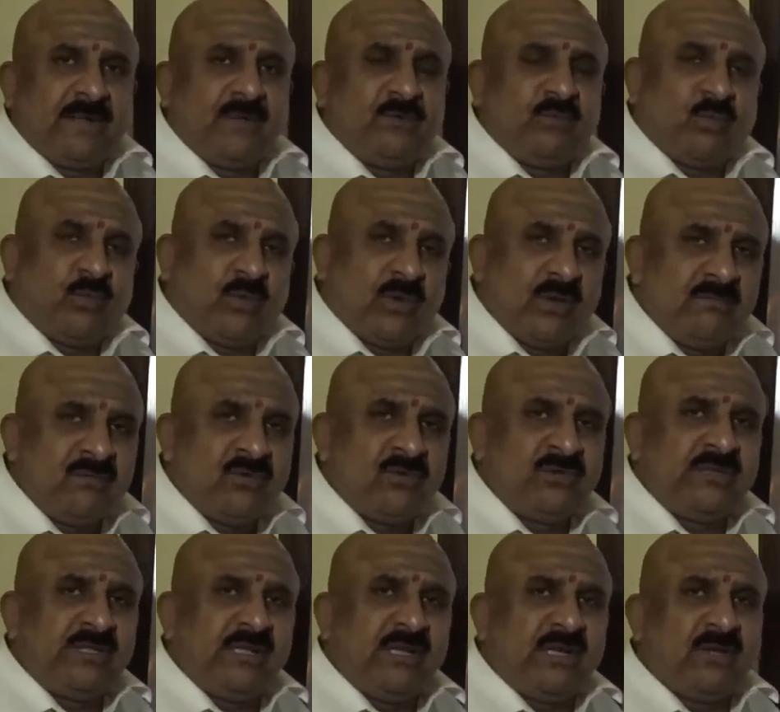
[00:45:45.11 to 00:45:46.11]
But
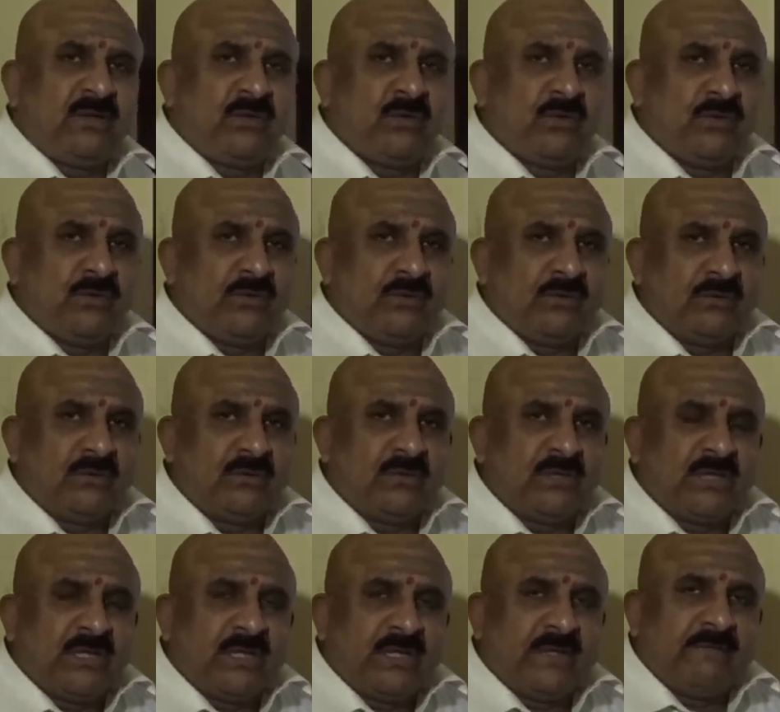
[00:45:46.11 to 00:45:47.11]
one more thing I told
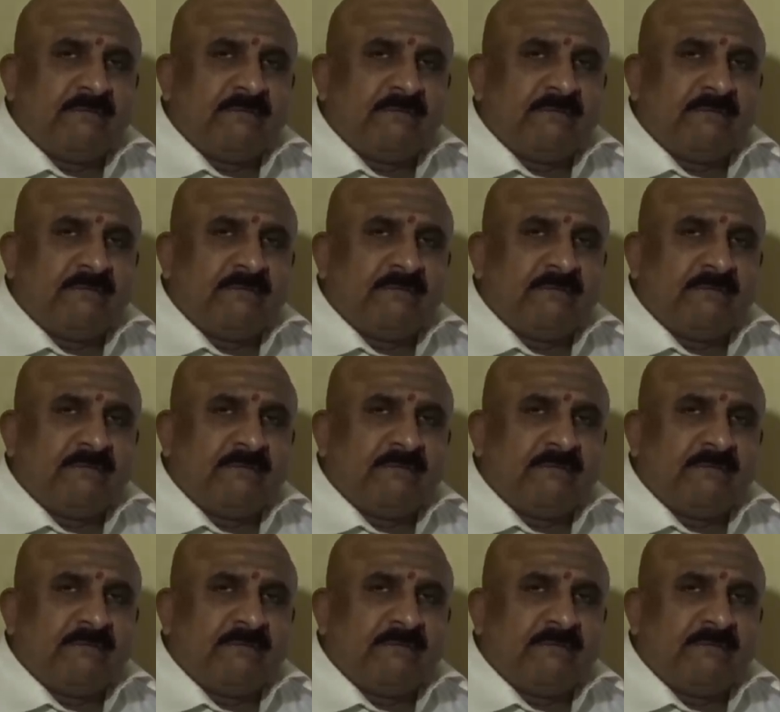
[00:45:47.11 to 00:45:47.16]
you,